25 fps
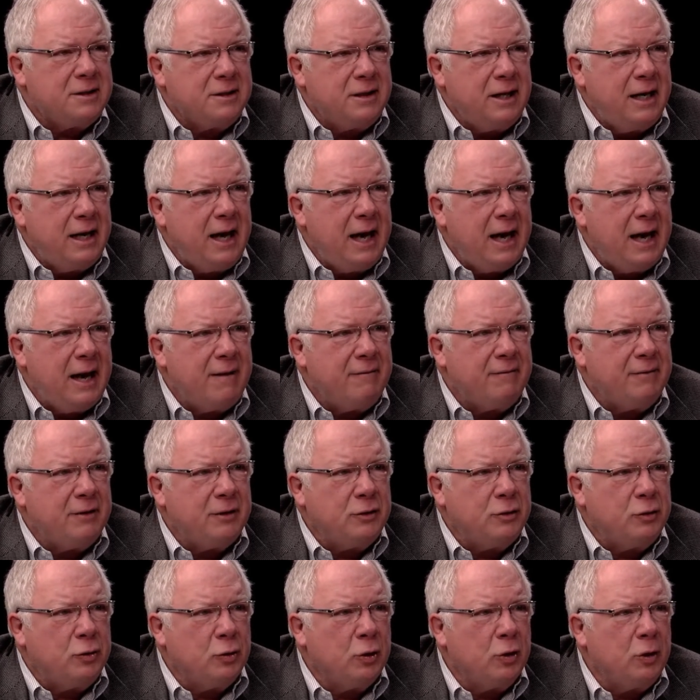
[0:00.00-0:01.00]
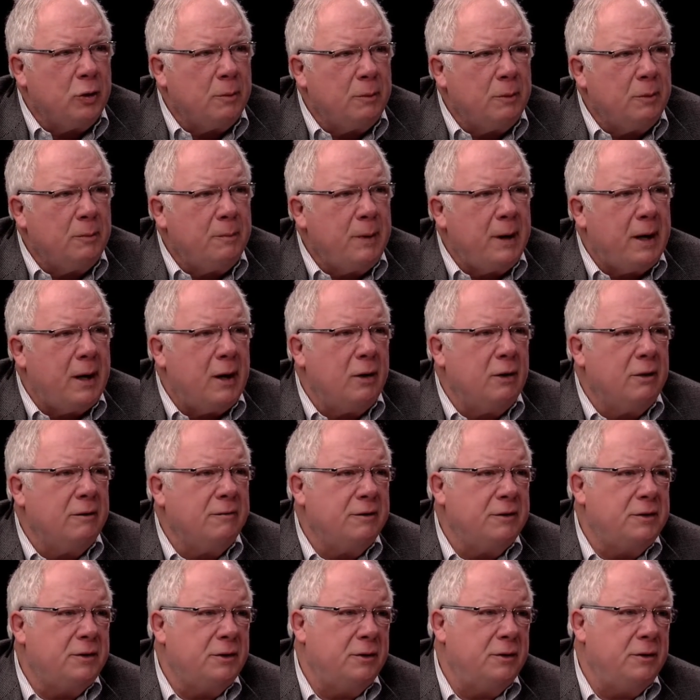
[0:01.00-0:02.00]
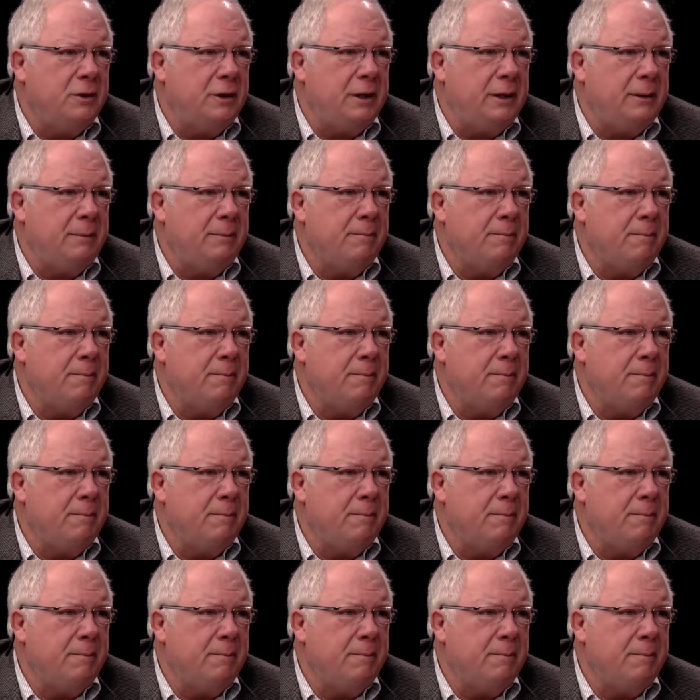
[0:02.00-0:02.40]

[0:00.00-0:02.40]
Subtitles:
they have the durable power of attorney.